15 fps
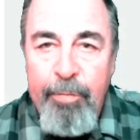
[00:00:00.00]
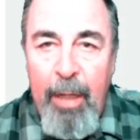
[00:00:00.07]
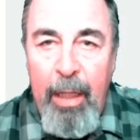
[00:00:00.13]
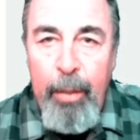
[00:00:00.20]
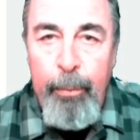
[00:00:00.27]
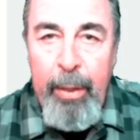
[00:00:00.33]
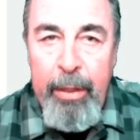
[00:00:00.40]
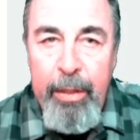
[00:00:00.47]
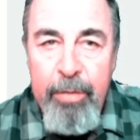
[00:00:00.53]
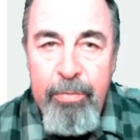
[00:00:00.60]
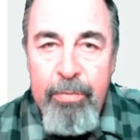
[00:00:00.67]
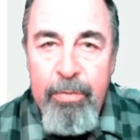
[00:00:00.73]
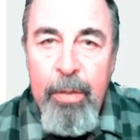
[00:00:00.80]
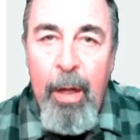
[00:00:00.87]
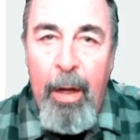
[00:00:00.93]
following
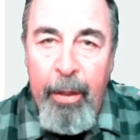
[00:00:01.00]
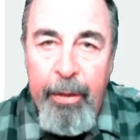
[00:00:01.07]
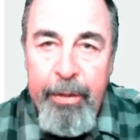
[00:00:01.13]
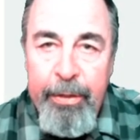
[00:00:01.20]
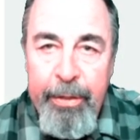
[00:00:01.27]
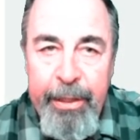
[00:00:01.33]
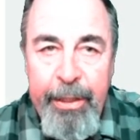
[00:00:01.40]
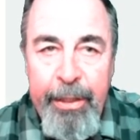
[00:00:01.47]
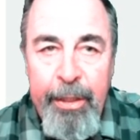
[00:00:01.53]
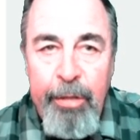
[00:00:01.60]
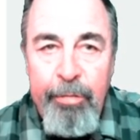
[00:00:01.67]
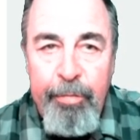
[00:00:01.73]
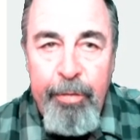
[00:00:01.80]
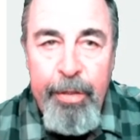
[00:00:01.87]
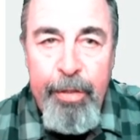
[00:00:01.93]
this article here
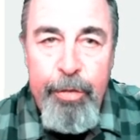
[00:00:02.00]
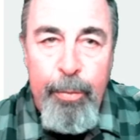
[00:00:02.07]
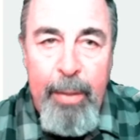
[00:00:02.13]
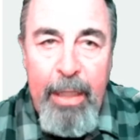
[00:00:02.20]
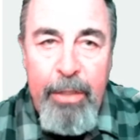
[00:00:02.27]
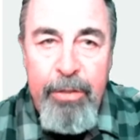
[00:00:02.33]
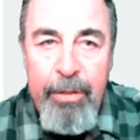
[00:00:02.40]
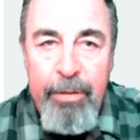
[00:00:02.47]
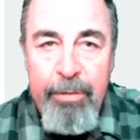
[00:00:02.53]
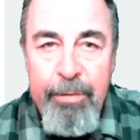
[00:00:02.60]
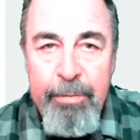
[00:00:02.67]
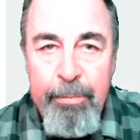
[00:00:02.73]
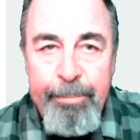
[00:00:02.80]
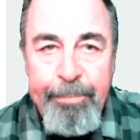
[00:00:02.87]
for the directions.